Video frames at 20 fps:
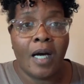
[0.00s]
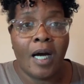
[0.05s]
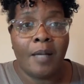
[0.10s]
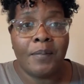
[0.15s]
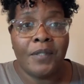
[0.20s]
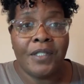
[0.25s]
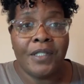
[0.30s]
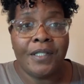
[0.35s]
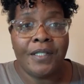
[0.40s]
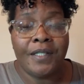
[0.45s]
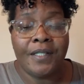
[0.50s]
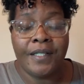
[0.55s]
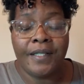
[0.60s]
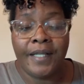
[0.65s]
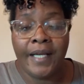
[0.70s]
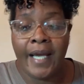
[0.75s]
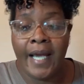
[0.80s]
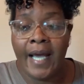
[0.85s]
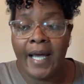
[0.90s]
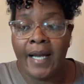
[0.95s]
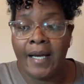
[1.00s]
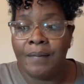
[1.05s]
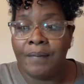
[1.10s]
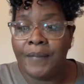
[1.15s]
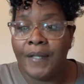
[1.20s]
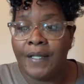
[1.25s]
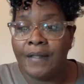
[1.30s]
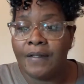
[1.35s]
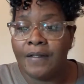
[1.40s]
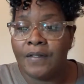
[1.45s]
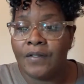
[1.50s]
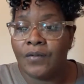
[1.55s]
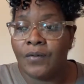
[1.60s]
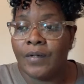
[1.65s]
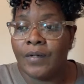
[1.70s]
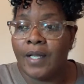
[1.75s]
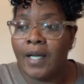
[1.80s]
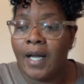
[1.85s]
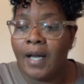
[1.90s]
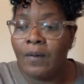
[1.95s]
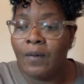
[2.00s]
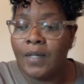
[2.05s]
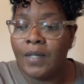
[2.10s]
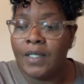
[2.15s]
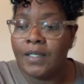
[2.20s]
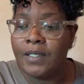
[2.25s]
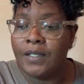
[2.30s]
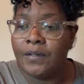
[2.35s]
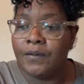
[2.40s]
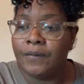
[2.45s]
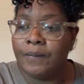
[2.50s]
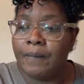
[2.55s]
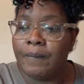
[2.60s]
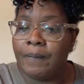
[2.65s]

options that they had at, at the store that I went to.